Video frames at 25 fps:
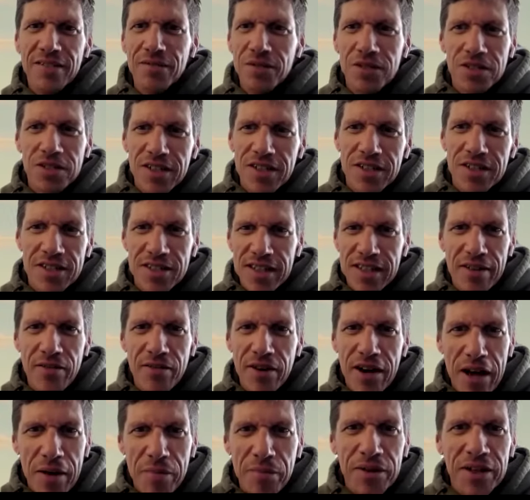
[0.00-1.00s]
which is never
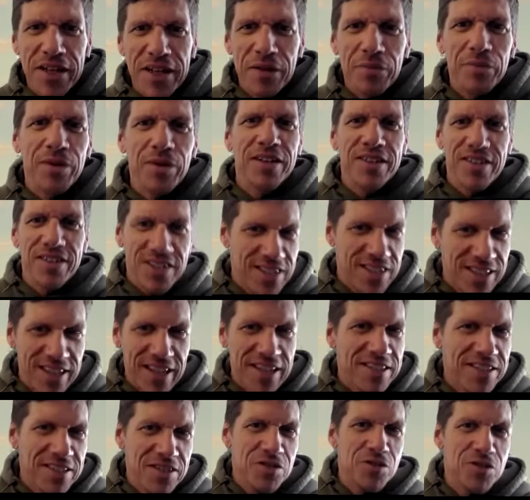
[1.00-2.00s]
happening, but just
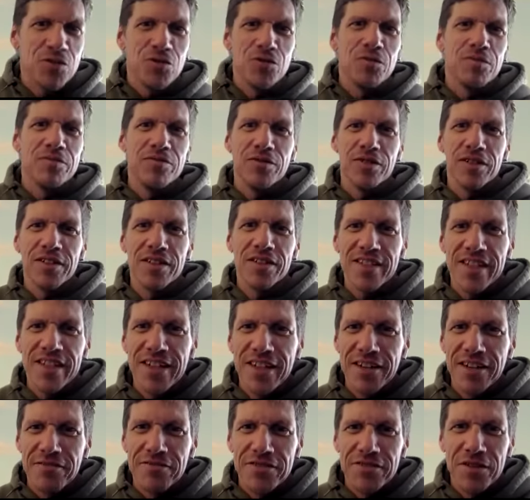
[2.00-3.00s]
let's assume for the
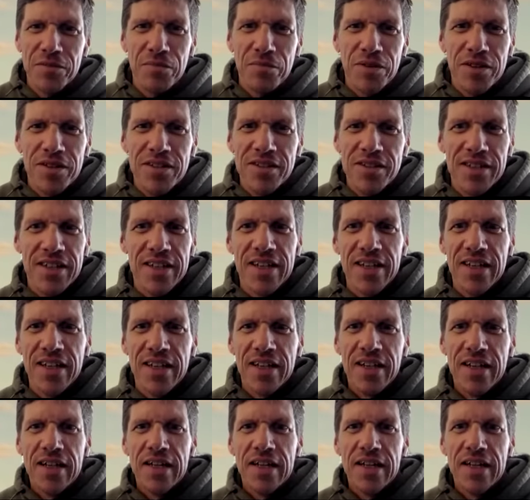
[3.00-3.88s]
sake of simplicity,